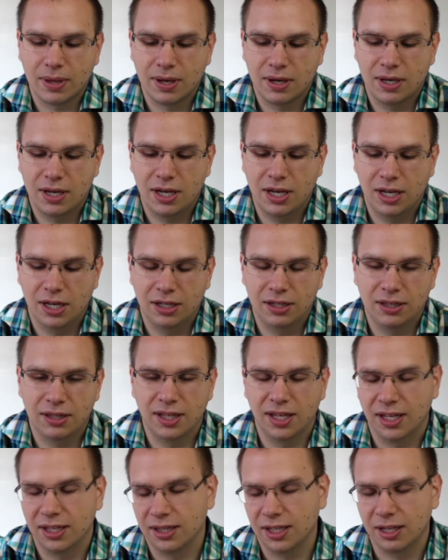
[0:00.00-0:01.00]
and
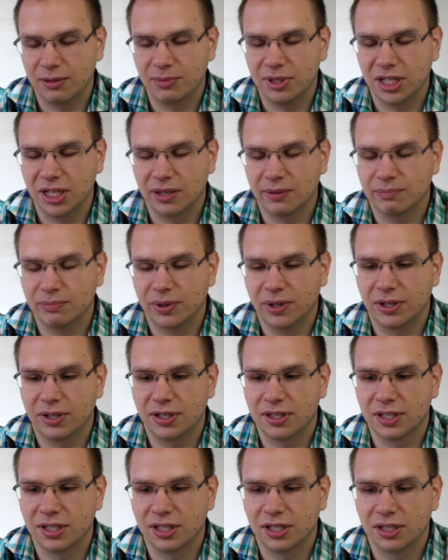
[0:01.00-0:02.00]
then they become part
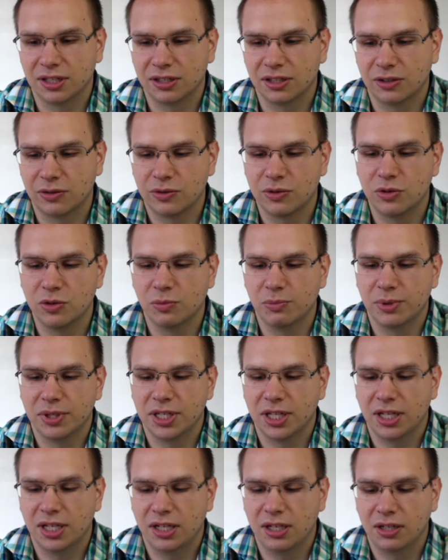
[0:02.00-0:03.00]
of the group and
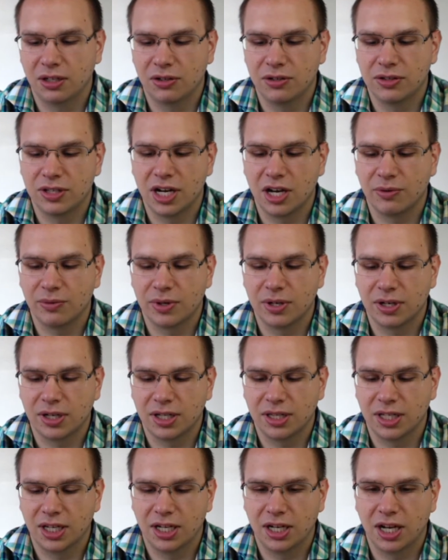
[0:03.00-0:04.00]
then or the network,
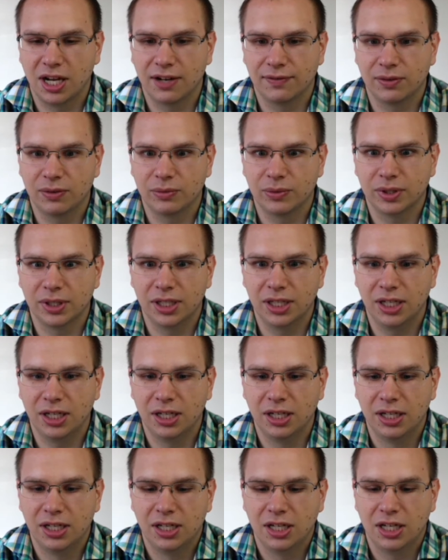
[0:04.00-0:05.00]
and then
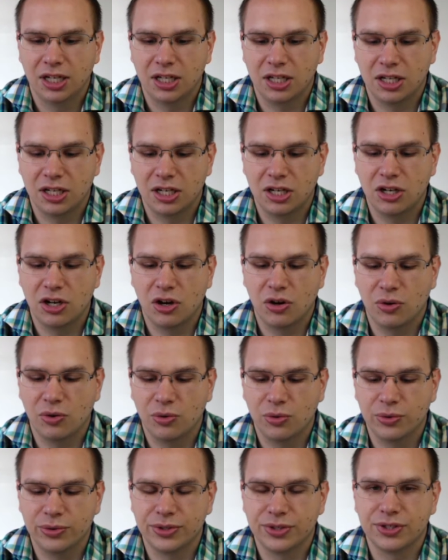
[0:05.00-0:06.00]
everyone
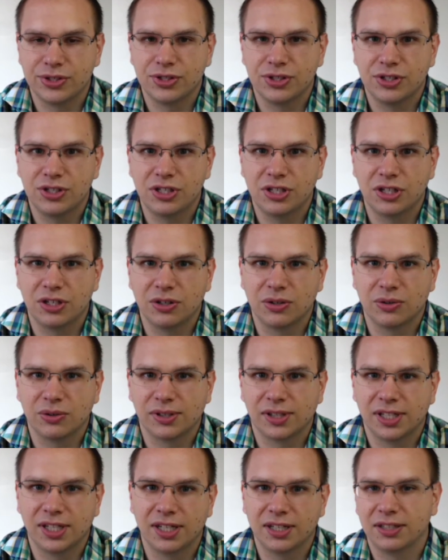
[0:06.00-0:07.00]
knows
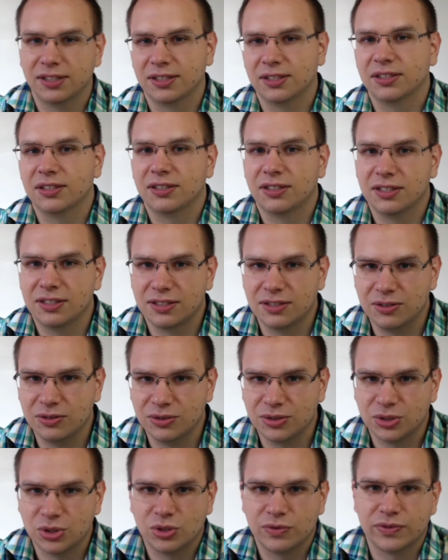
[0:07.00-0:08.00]
that this new
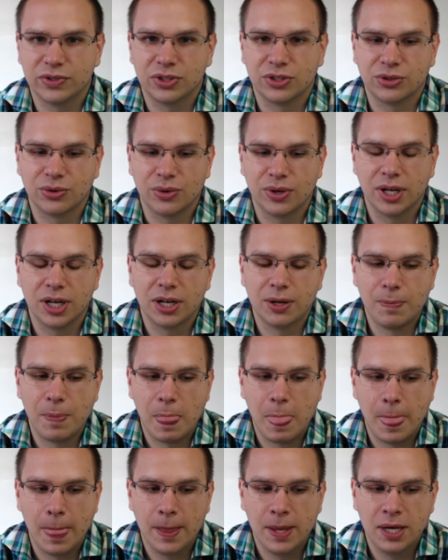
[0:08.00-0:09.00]
server joined
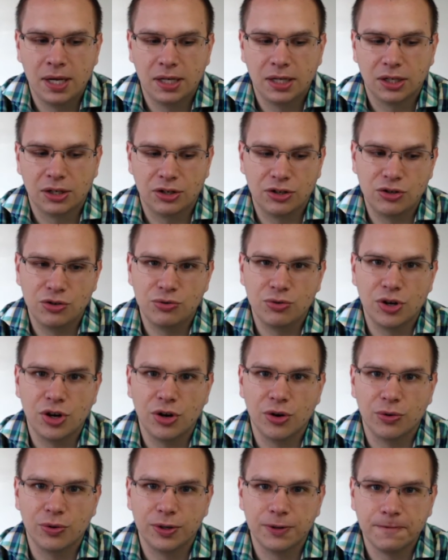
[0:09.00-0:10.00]
or
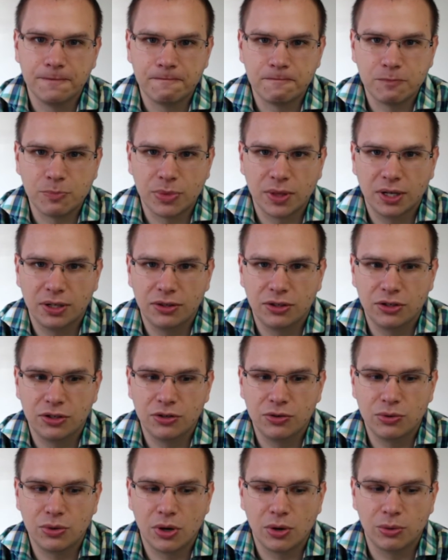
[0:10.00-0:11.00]
the
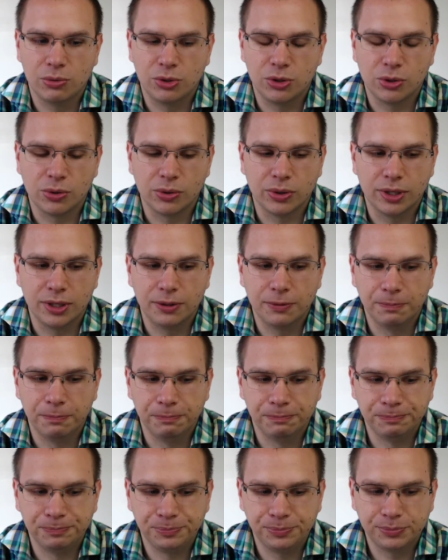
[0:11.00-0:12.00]
new node joined.
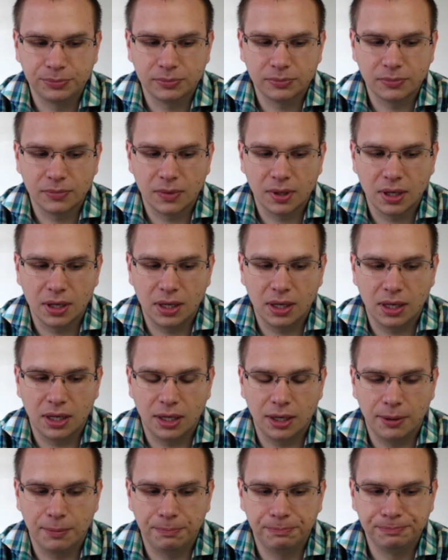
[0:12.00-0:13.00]

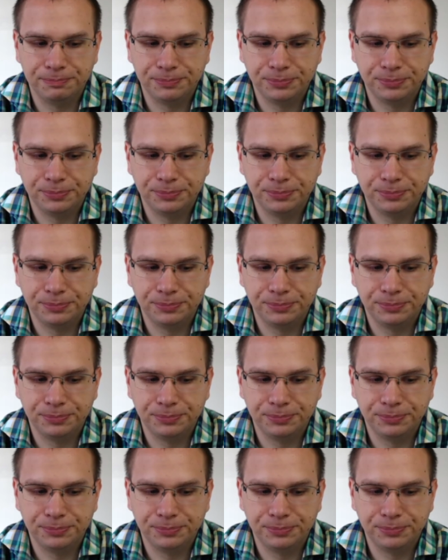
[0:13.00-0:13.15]
um,